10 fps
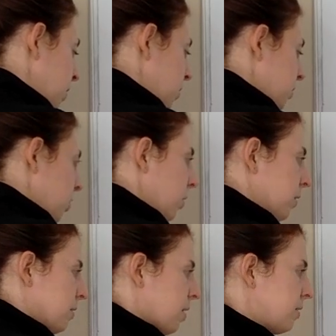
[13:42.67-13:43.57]
So,
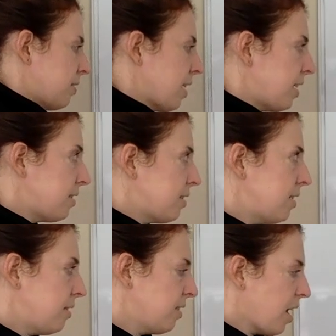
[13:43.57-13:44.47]
a sunset
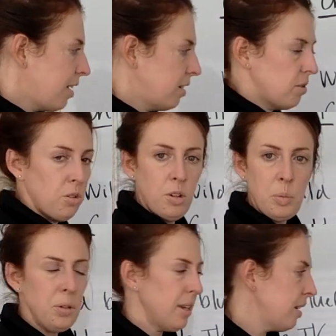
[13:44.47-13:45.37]
is not
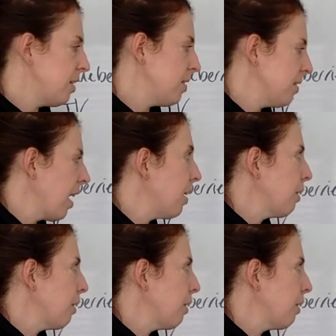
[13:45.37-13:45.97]
excludable and it is not